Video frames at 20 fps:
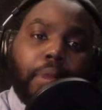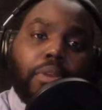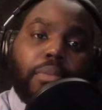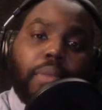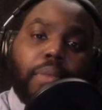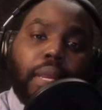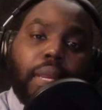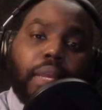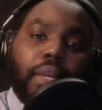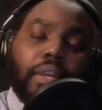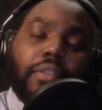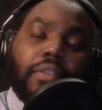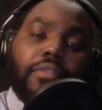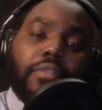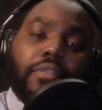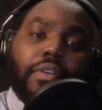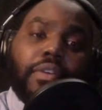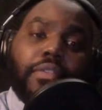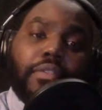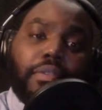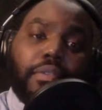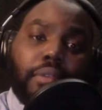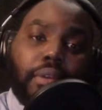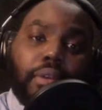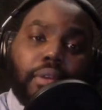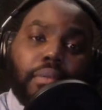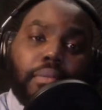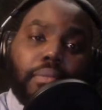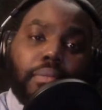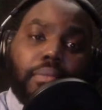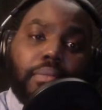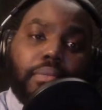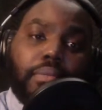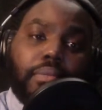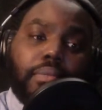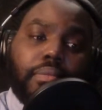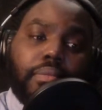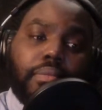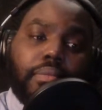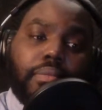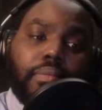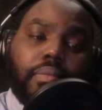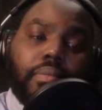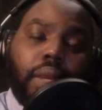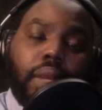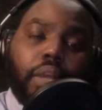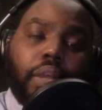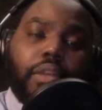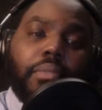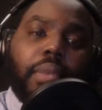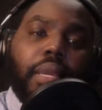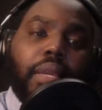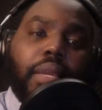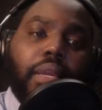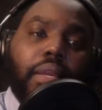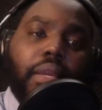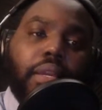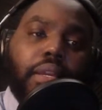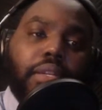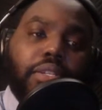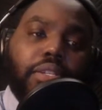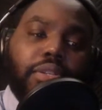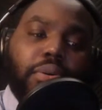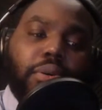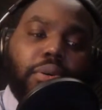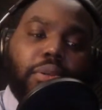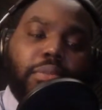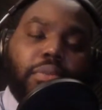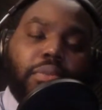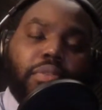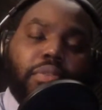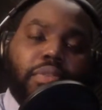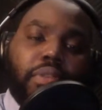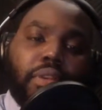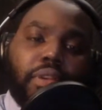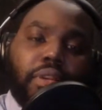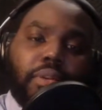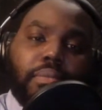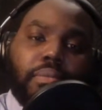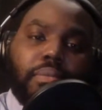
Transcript: Are you making it fun for them? Are you making it enjoyable for them?